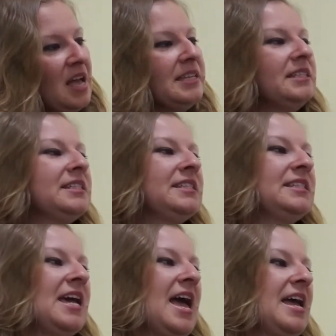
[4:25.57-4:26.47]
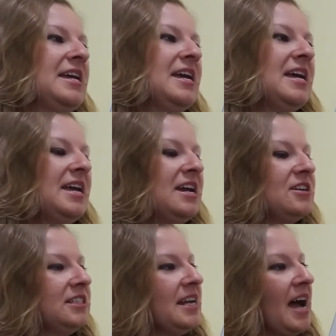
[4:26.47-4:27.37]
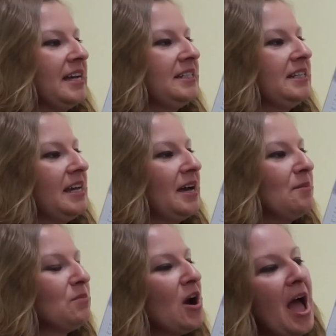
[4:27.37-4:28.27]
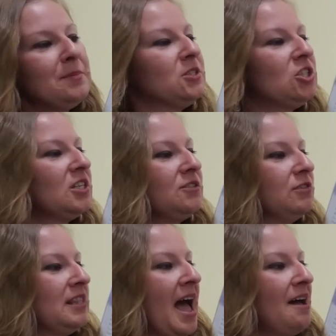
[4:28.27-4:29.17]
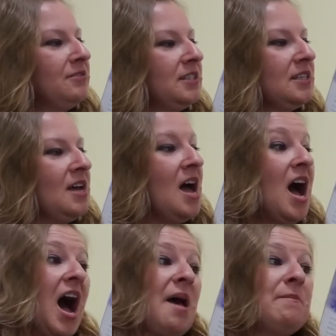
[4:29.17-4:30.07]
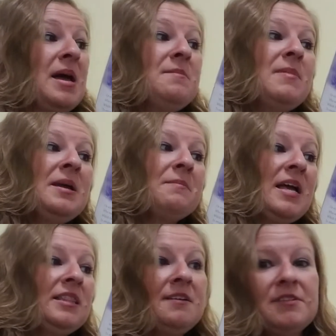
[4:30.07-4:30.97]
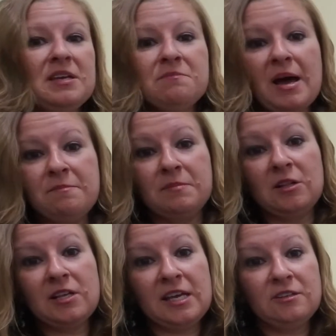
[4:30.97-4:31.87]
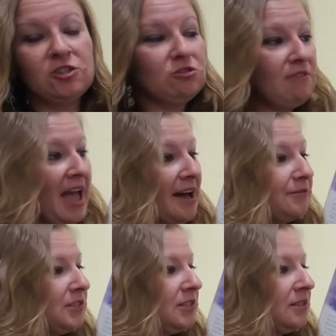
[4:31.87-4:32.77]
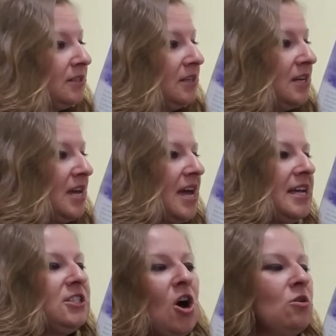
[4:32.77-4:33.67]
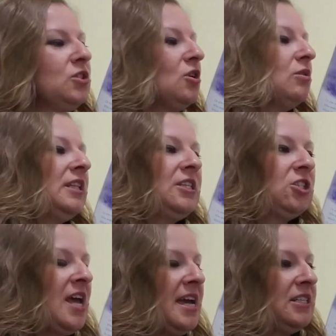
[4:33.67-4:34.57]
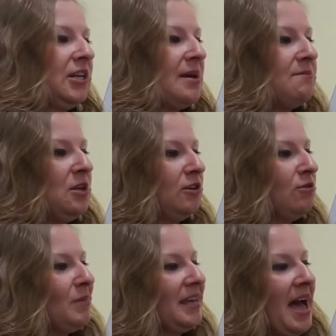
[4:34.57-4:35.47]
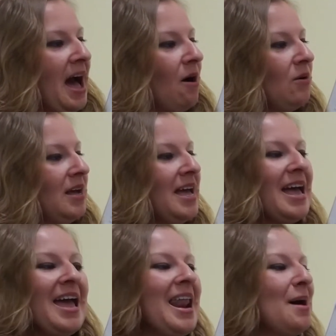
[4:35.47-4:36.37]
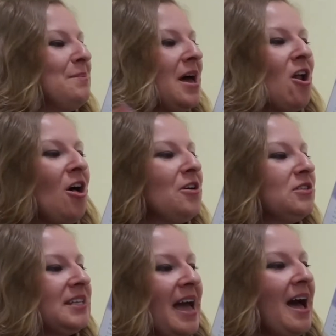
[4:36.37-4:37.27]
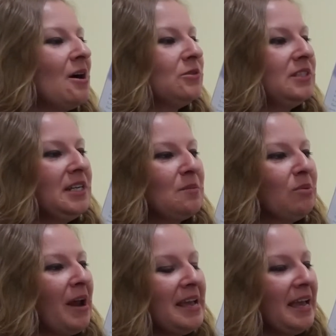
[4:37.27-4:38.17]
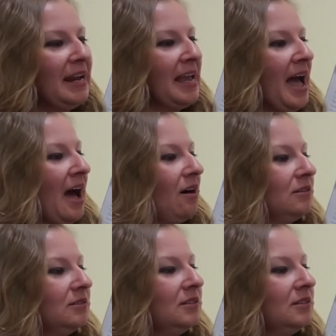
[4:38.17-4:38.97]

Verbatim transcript: Say, Here's an idea, perhaps just for laughs. I might make my living by milking giraffes. It's oh so cliche to get milk from a cow, and I bet all those cows need a break anyhow.